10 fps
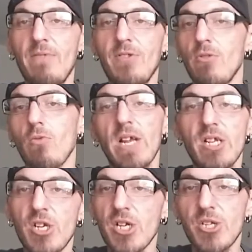
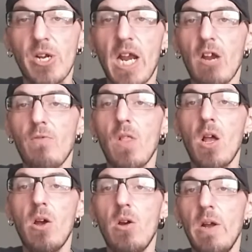readjust your
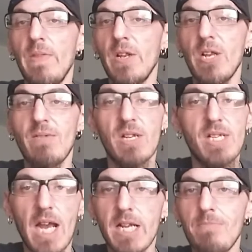airflow, and then you have to
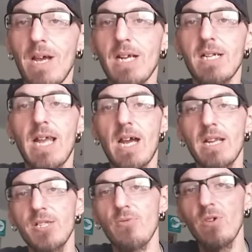tighten it back down.
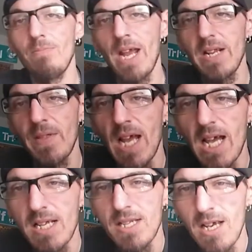It's a real pain in the
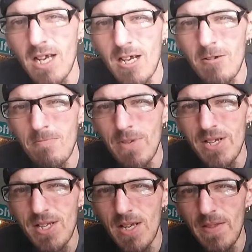ass. But
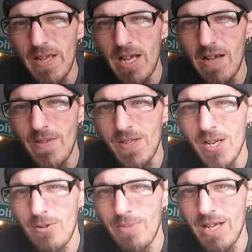you see the
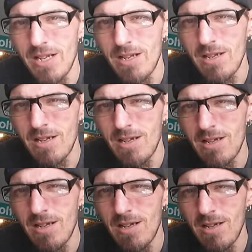center pin,
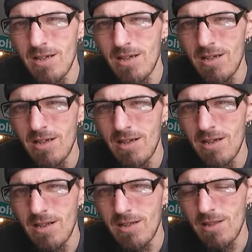
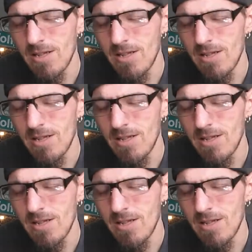it